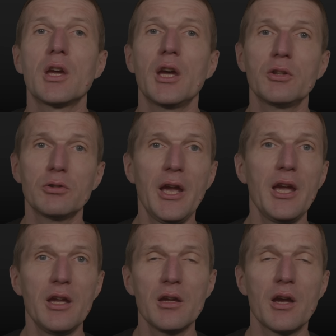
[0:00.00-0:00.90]
And
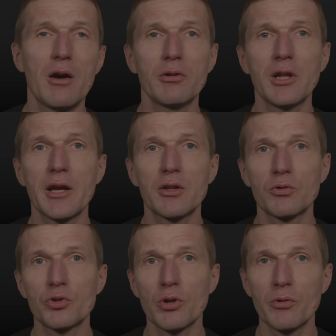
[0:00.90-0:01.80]
today I would like
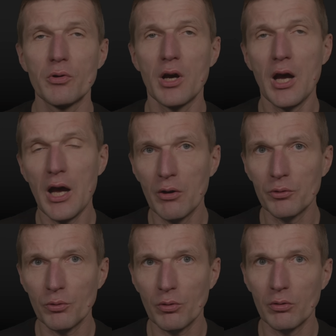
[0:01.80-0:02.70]
to show you how
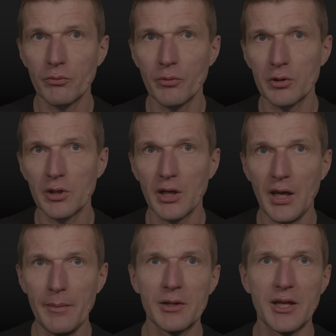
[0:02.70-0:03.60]
to convert a
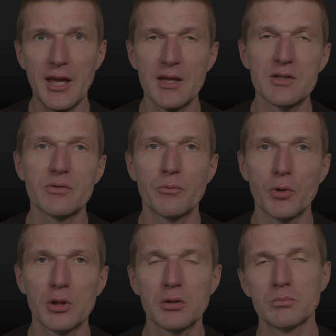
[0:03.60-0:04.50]
camel case
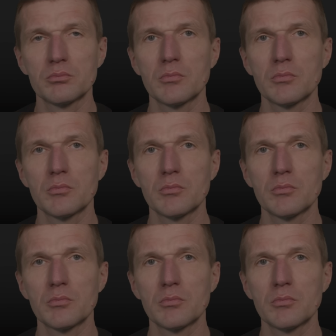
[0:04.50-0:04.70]
word